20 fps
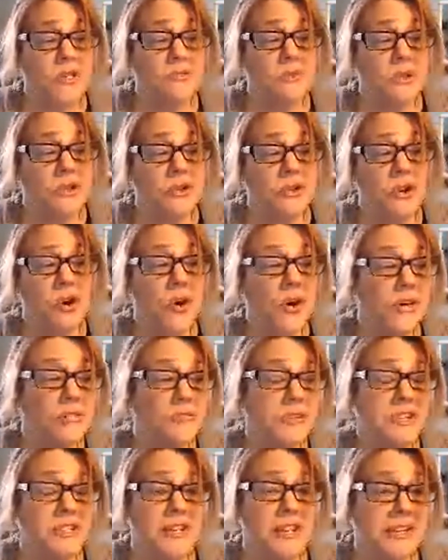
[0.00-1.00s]
but you're going to
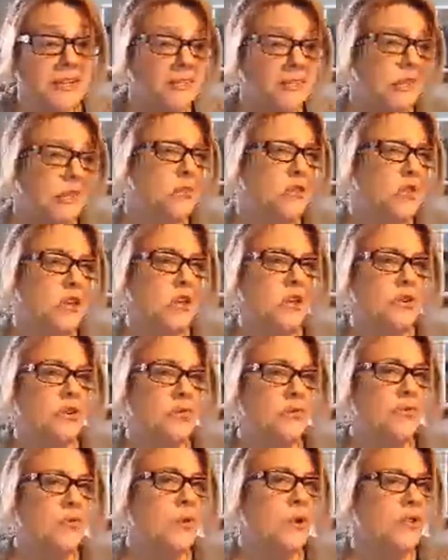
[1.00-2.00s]
be tested within your
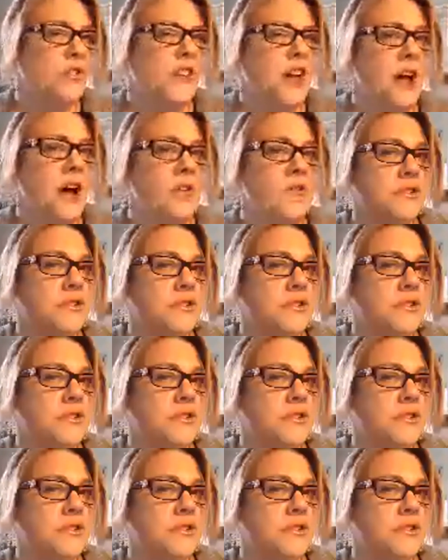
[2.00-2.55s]
4th house.